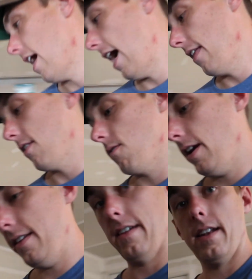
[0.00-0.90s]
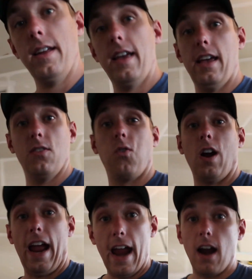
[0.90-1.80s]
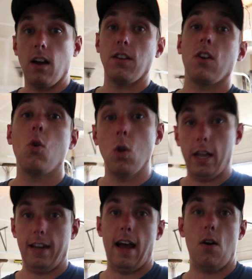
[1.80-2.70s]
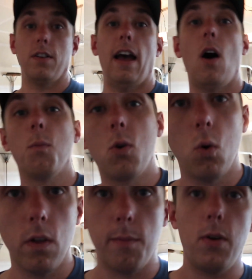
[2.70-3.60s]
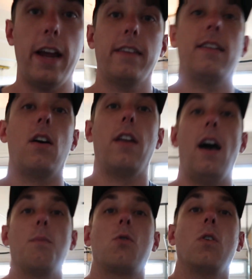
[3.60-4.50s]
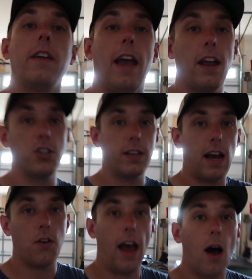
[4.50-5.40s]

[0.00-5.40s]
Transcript: And the reason is for air to cool it down, to help cool the brakes down, to help cool the engine down,